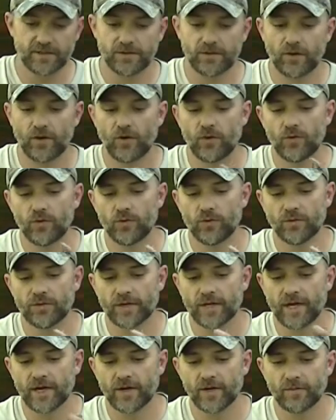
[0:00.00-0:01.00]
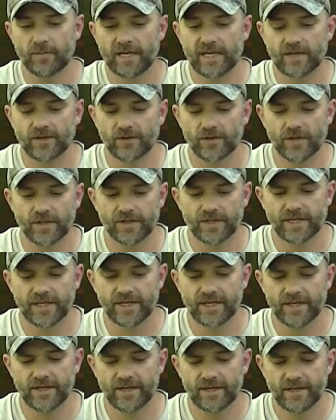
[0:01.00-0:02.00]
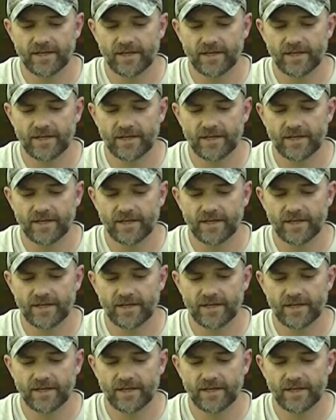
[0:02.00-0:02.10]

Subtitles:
little hole with the carabiner on there.